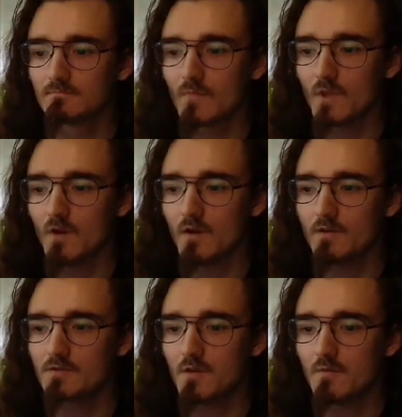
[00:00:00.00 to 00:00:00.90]
Alright,
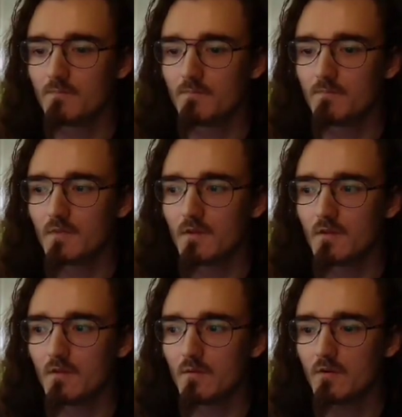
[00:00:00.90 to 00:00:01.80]
so
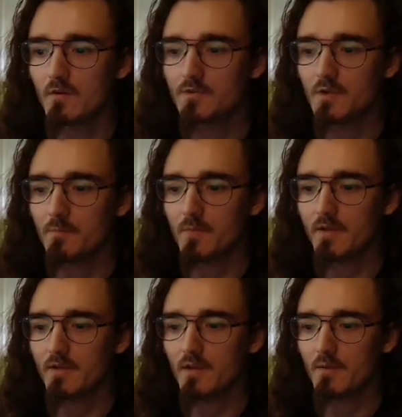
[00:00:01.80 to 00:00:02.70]
we're going to drop
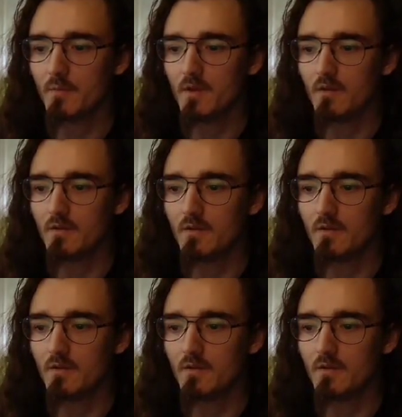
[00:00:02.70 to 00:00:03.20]
Pyke down immediately.